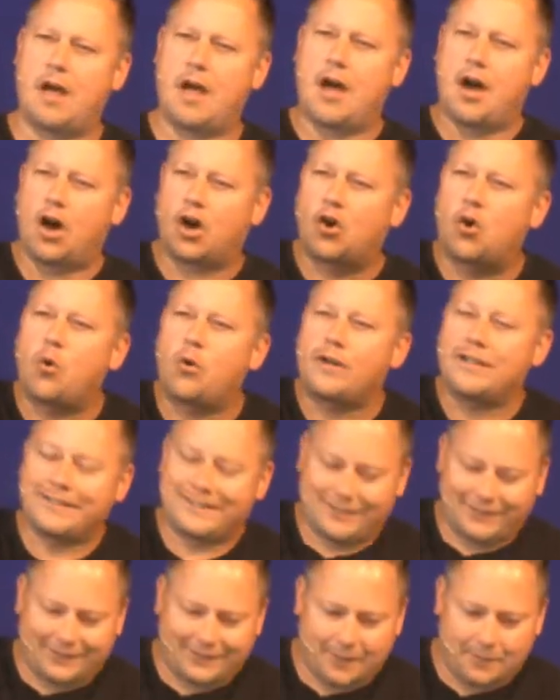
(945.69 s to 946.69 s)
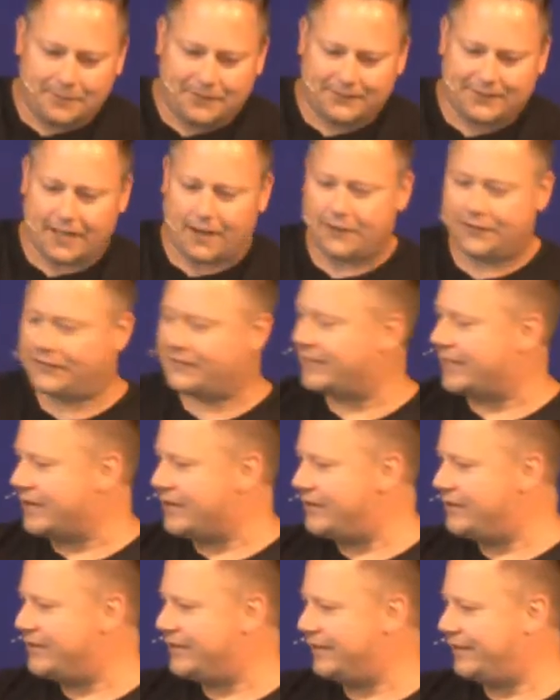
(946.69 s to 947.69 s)
according to some self
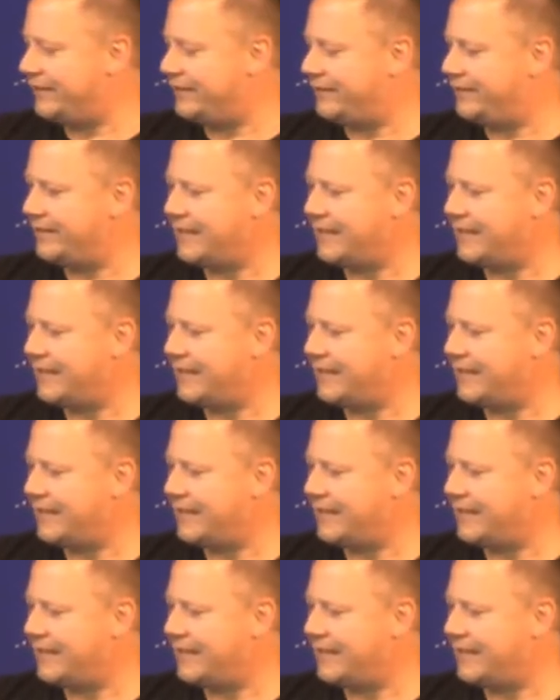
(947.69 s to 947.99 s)
centeredness.